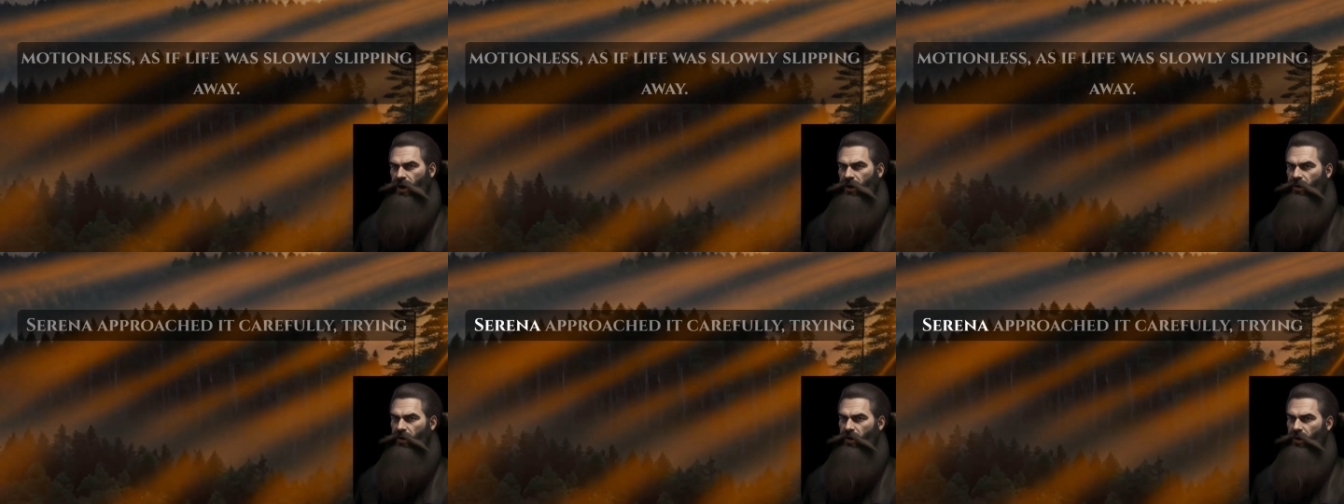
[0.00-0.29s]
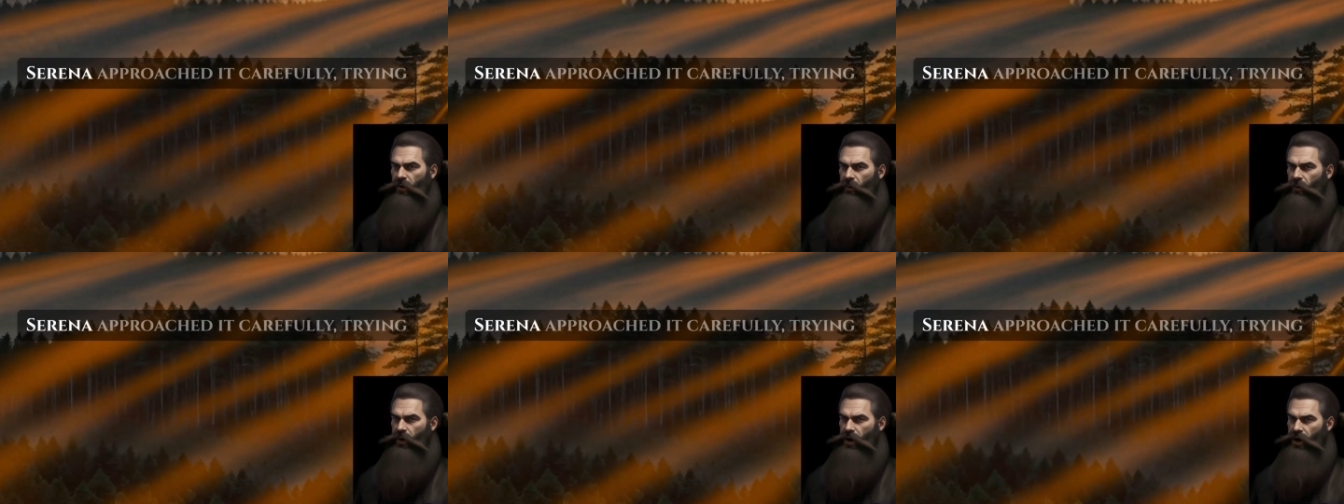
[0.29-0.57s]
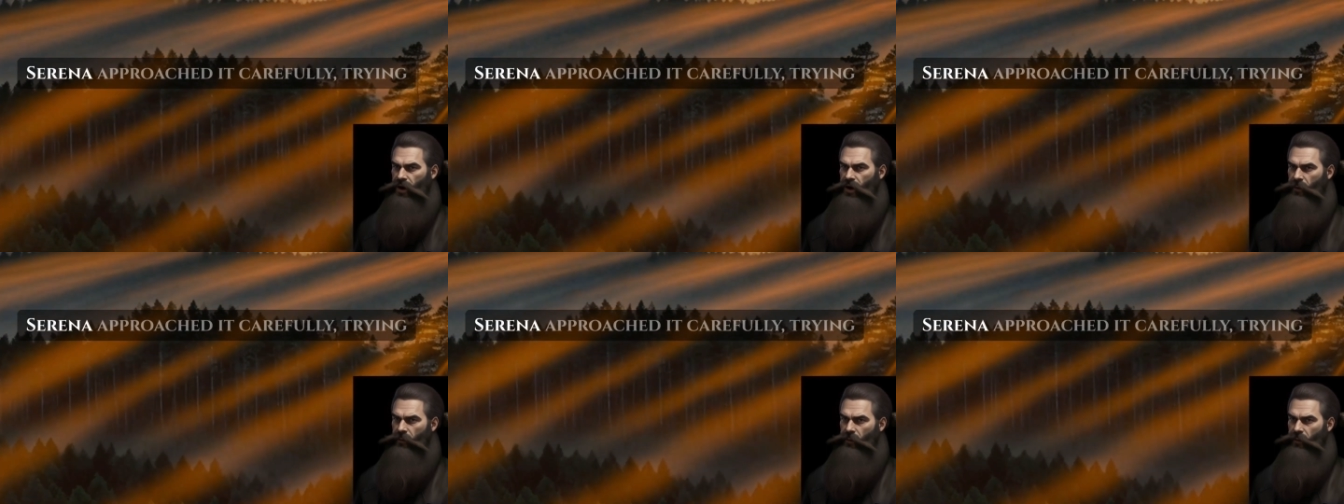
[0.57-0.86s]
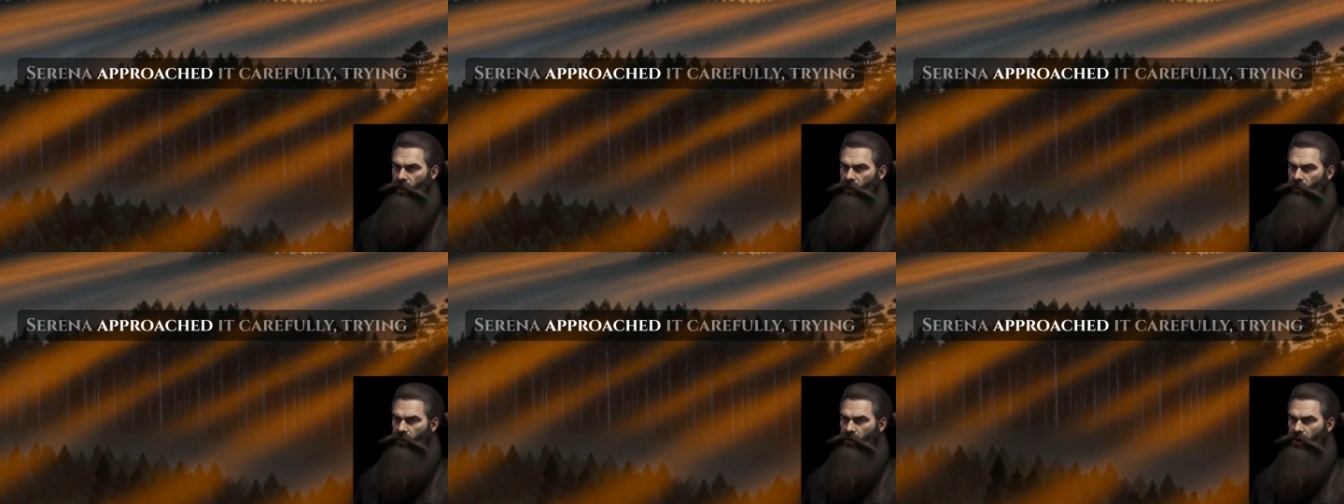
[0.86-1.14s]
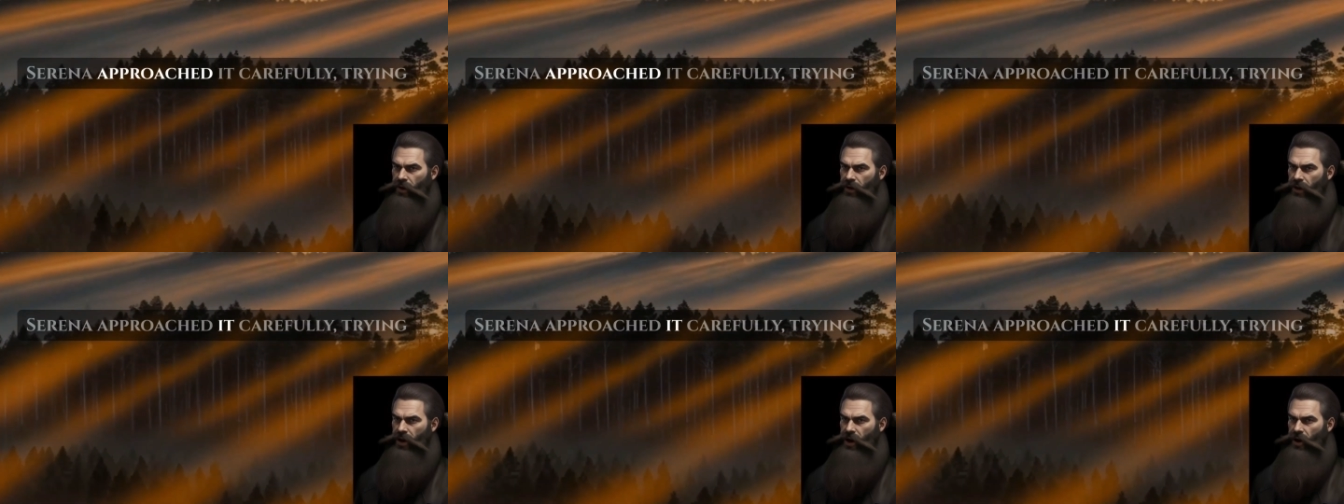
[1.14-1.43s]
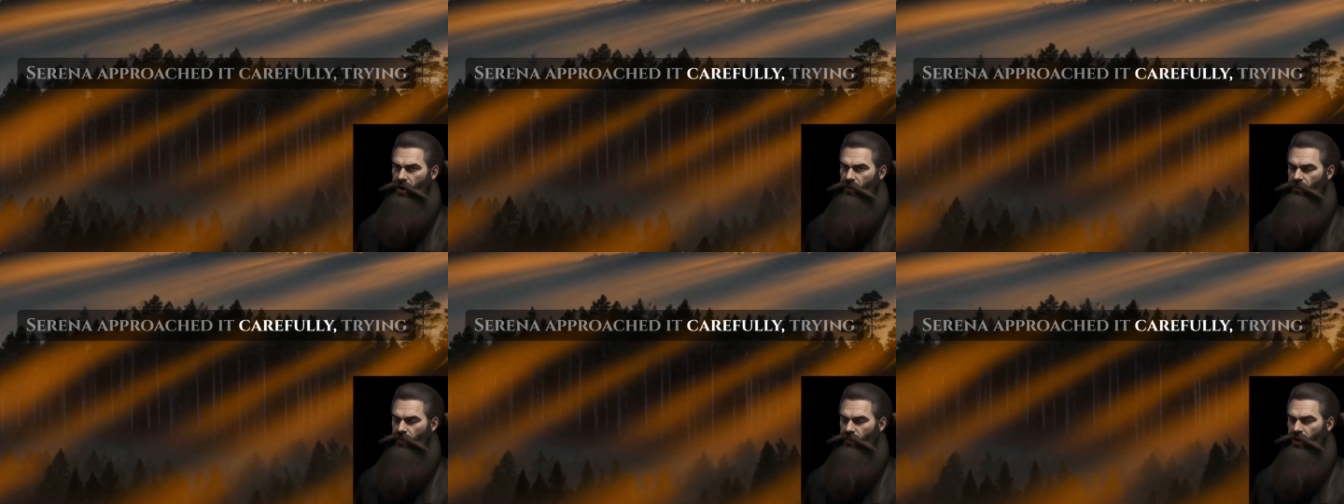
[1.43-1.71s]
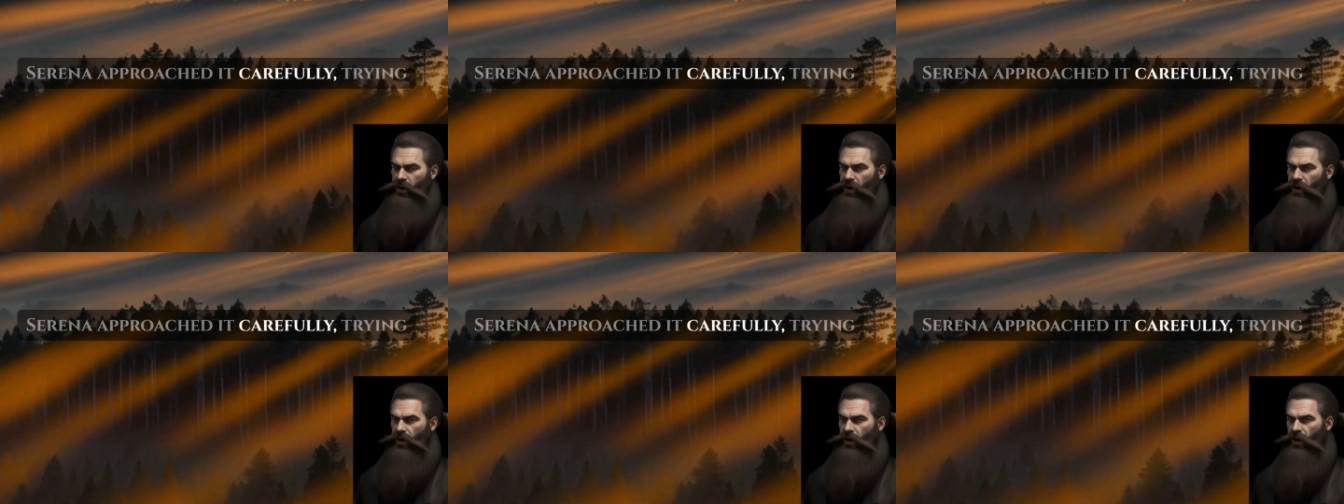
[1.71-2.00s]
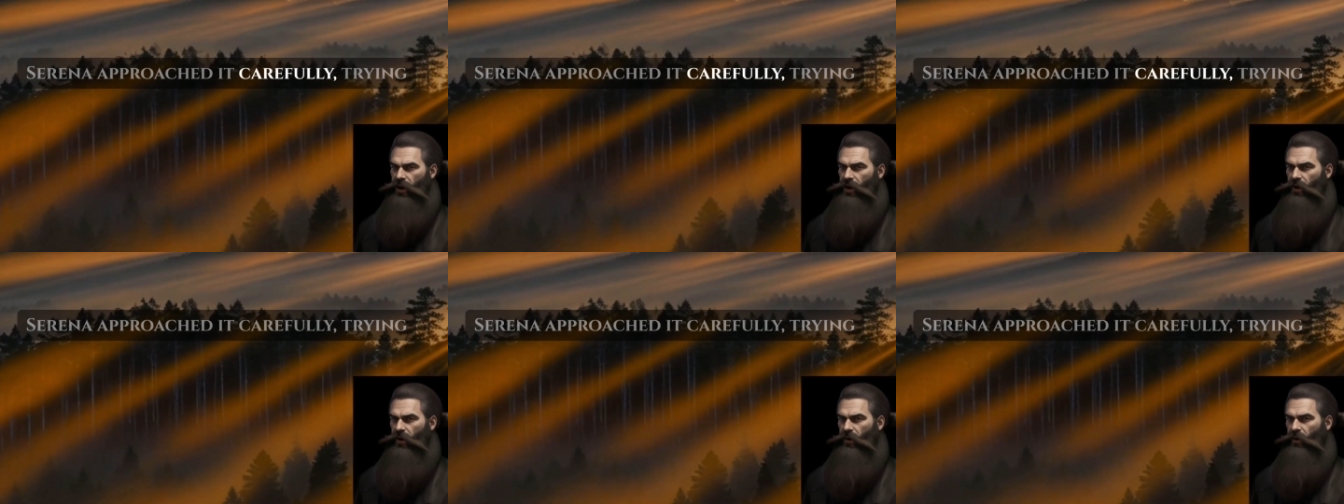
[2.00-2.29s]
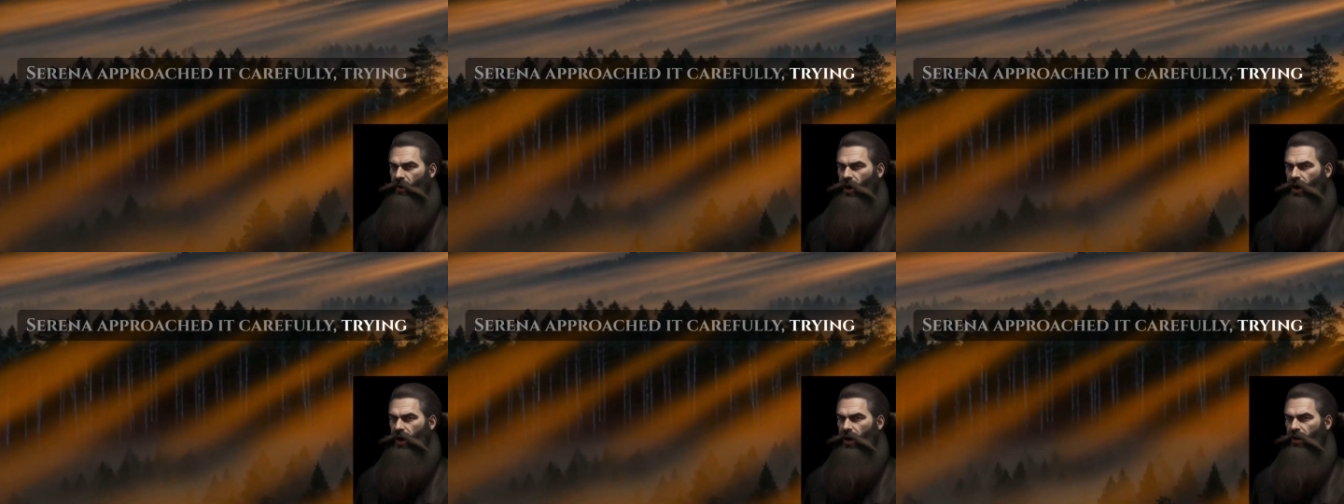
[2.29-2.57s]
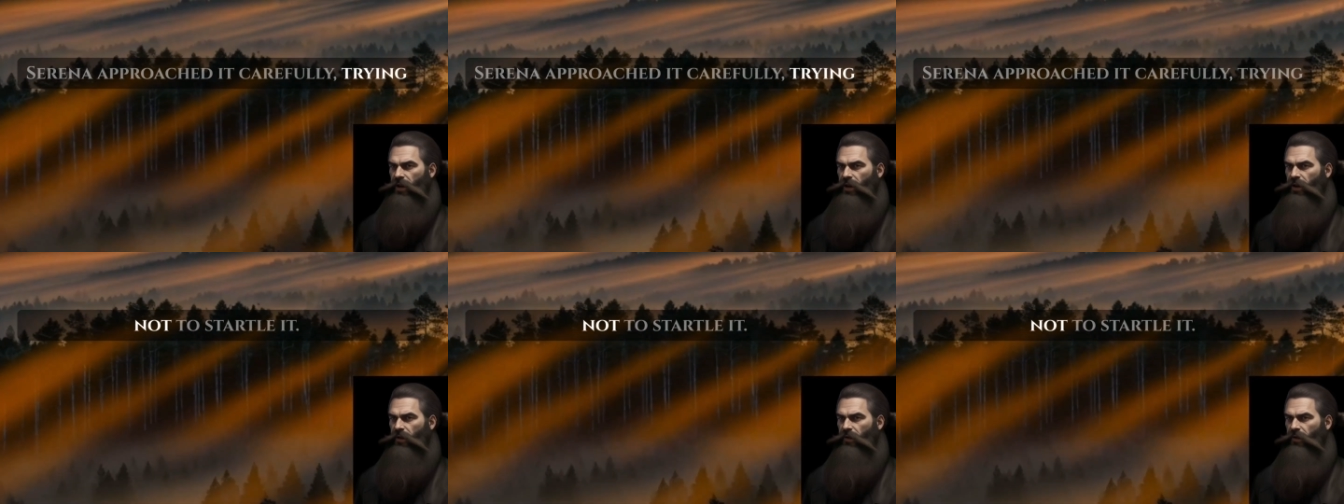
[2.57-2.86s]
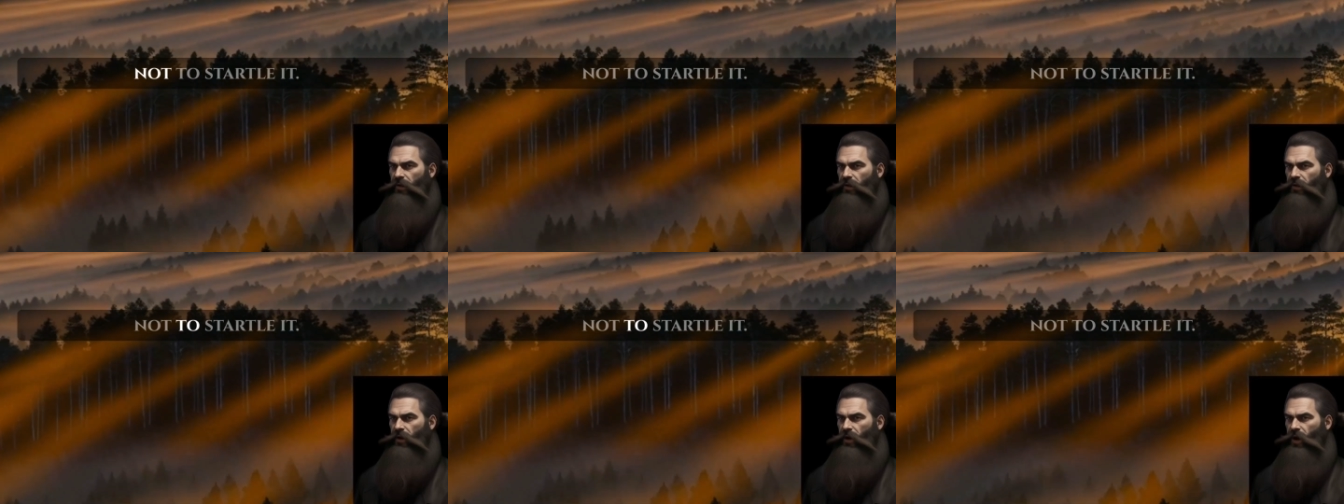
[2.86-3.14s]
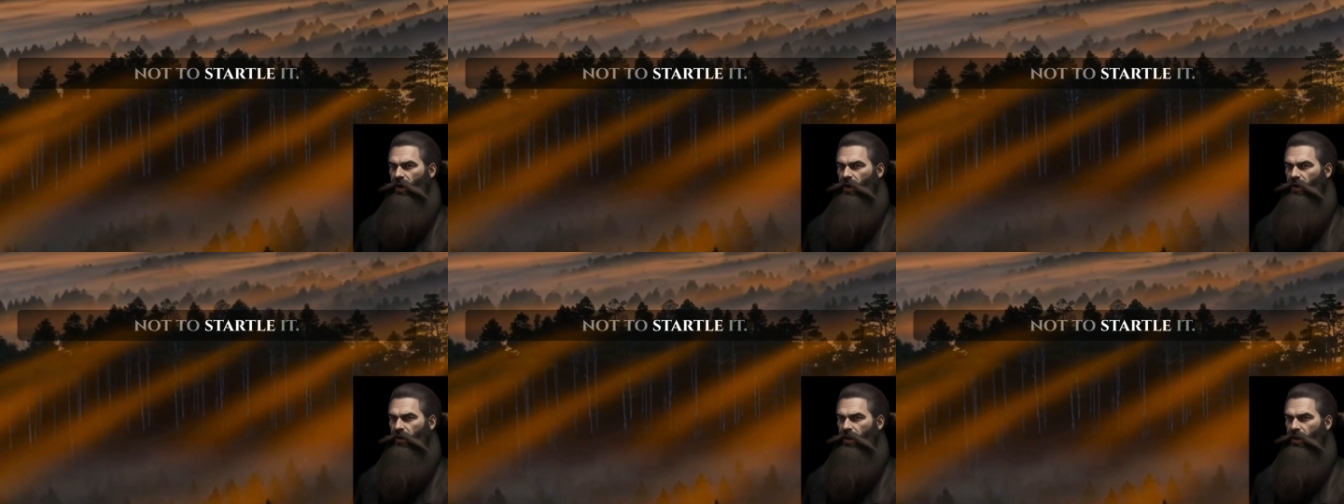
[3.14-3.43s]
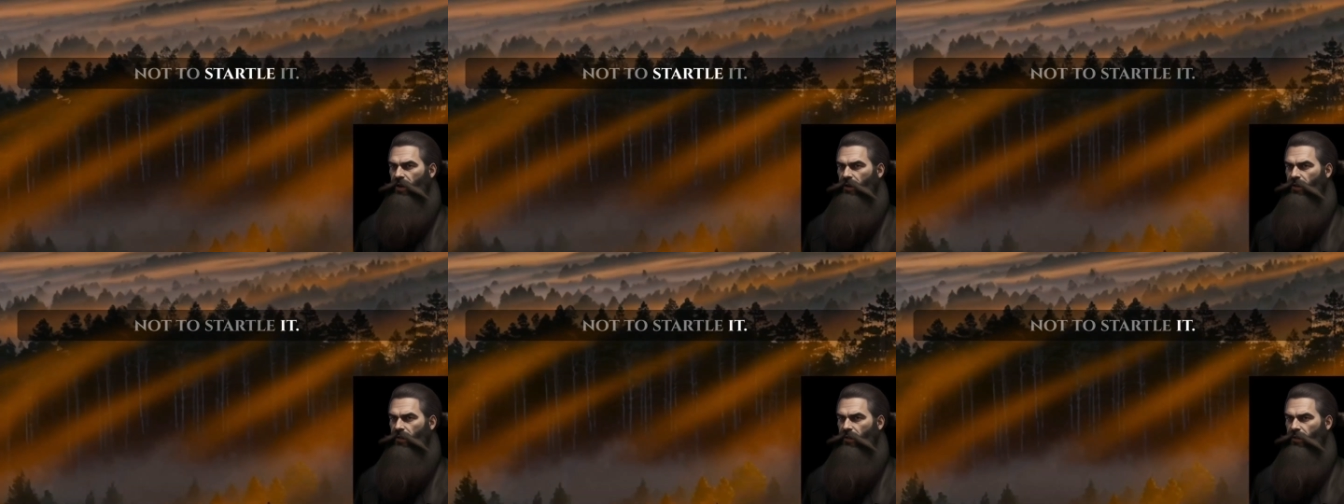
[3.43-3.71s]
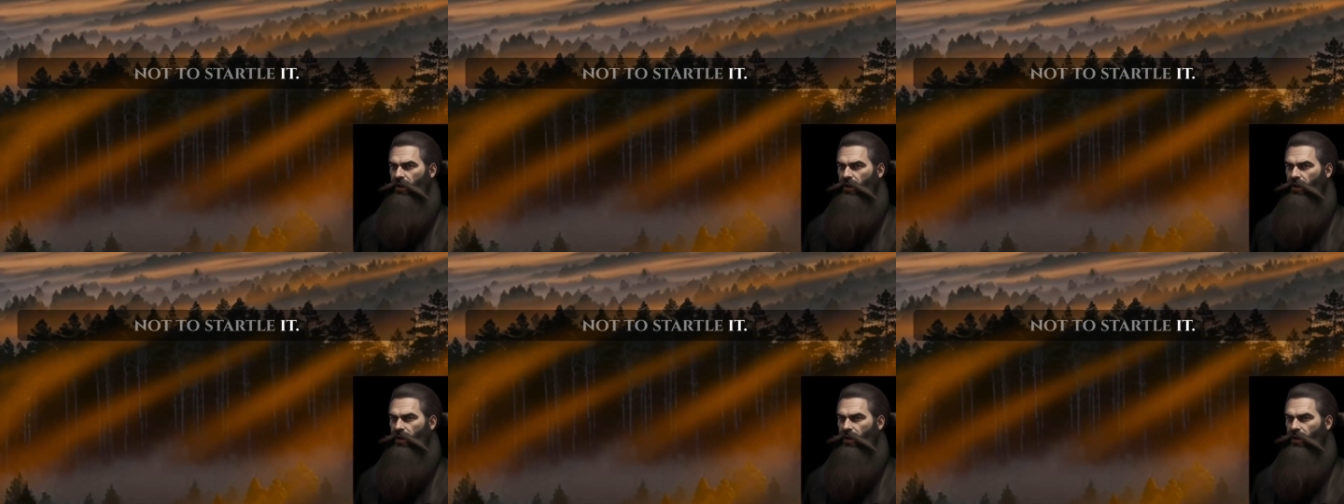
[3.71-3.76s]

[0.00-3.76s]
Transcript: Serena approached it carefully, trying not to startle it.